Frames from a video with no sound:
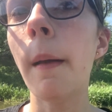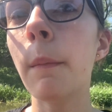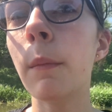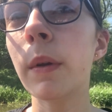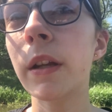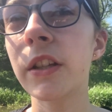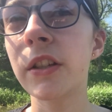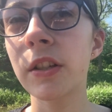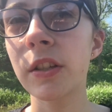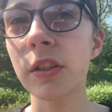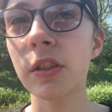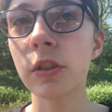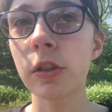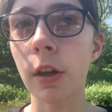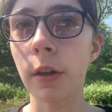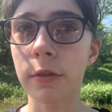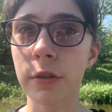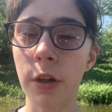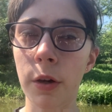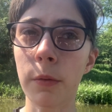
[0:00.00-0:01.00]
We just
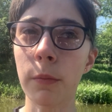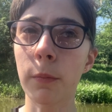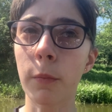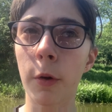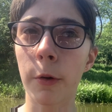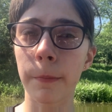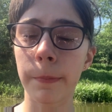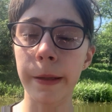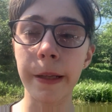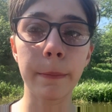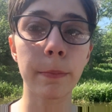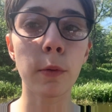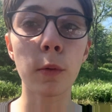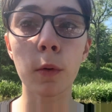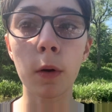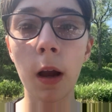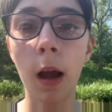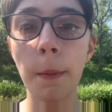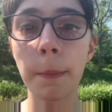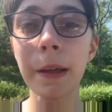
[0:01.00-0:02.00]
don't want
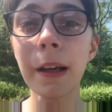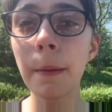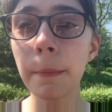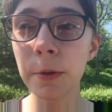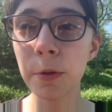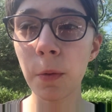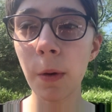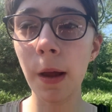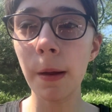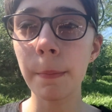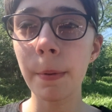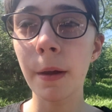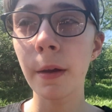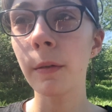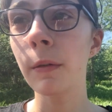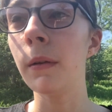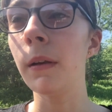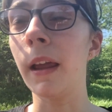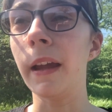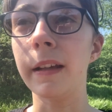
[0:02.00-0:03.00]
people coming up to our
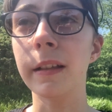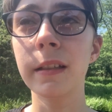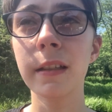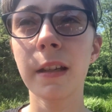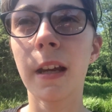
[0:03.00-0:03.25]
boat, like